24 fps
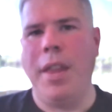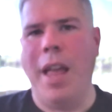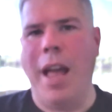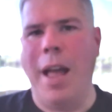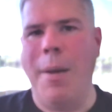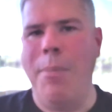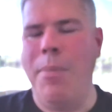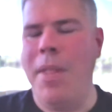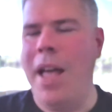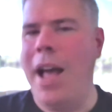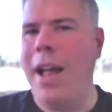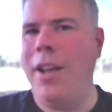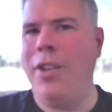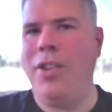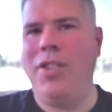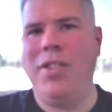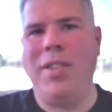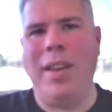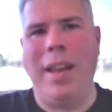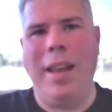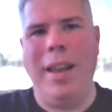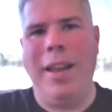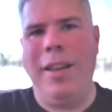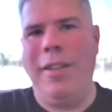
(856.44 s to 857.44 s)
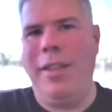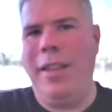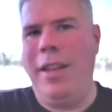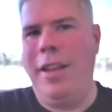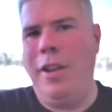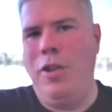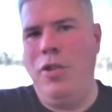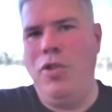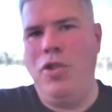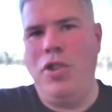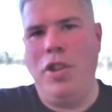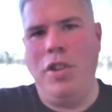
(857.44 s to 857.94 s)
I'm not saying that
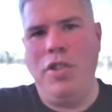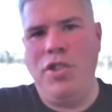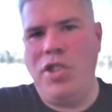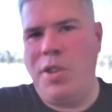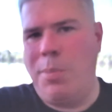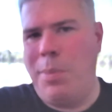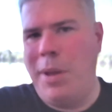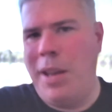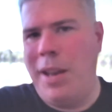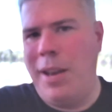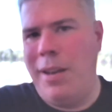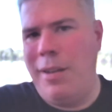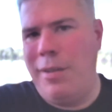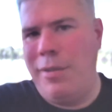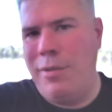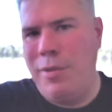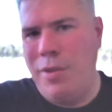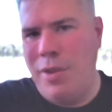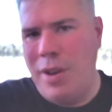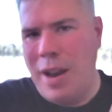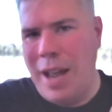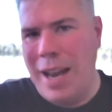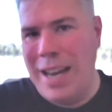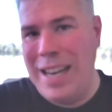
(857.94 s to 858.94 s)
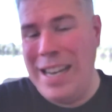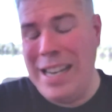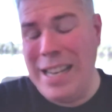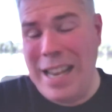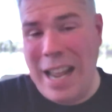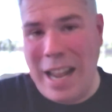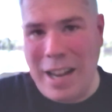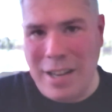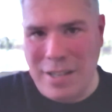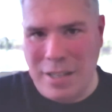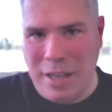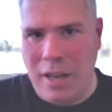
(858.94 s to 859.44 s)
you should spend 90
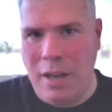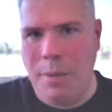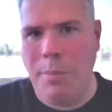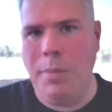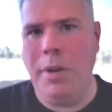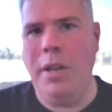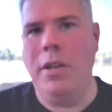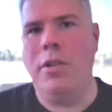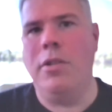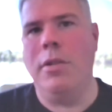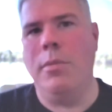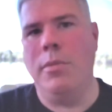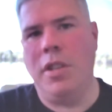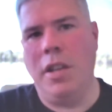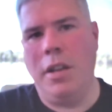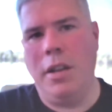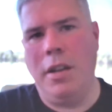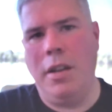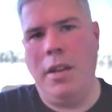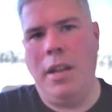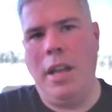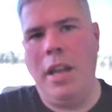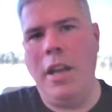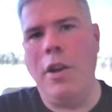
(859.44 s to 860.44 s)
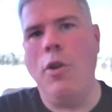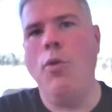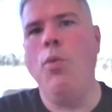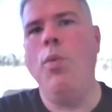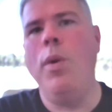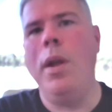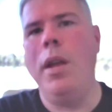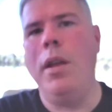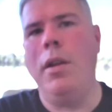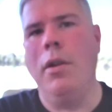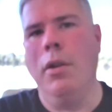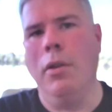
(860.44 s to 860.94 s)
days on the beach. I'm saying take a
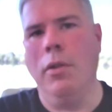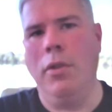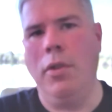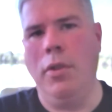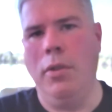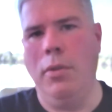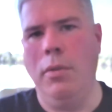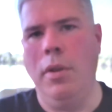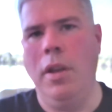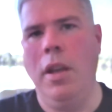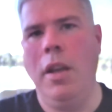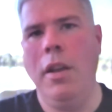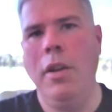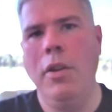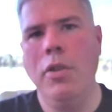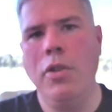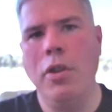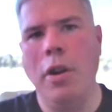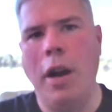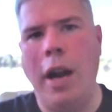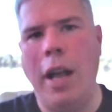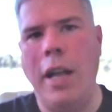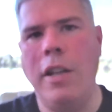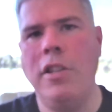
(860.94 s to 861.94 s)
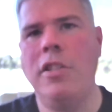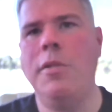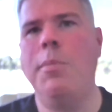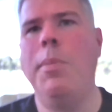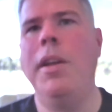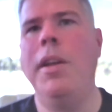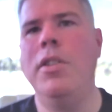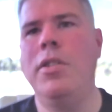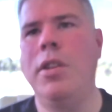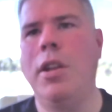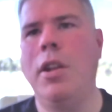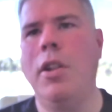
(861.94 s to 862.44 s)
week or two, get your
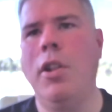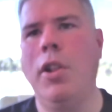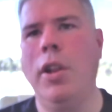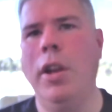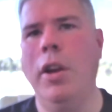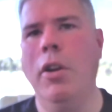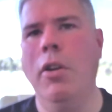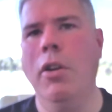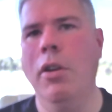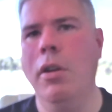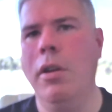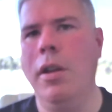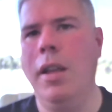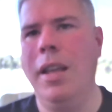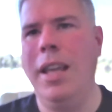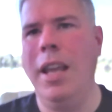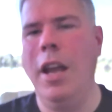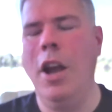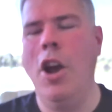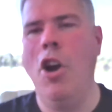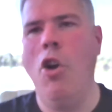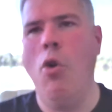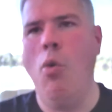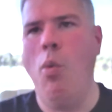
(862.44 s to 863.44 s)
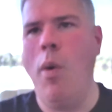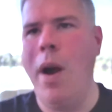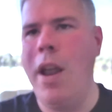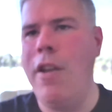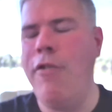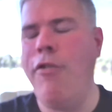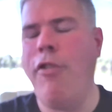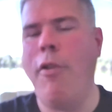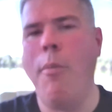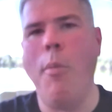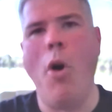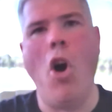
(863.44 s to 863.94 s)
headspace cleared, get away
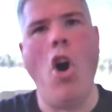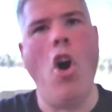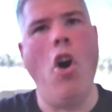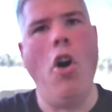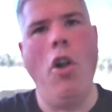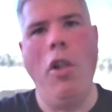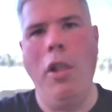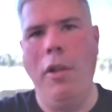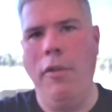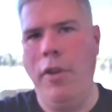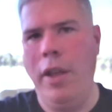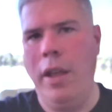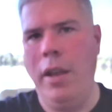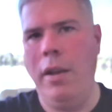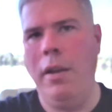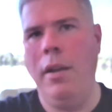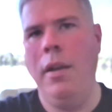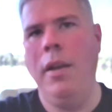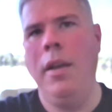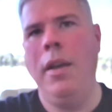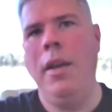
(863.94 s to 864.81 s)
from all of it,